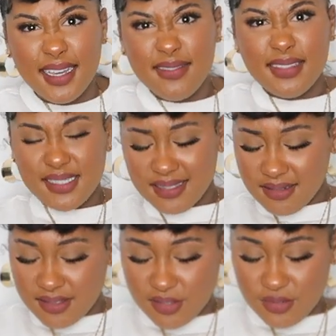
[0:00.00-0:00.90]
I don't want it to
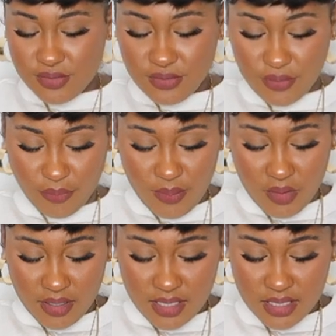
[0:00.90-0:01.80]
look too
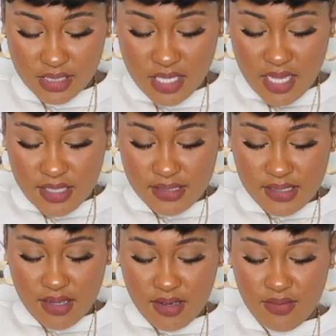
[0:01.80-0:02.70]
grandma-ish.
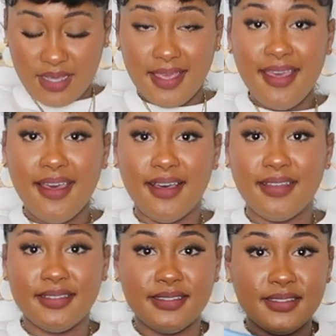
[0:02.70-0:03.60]
So
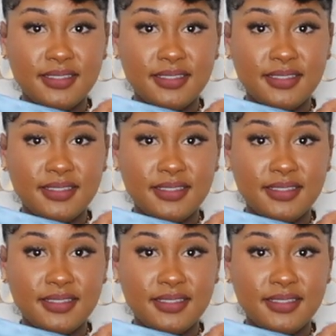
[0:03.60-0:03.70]
yeah,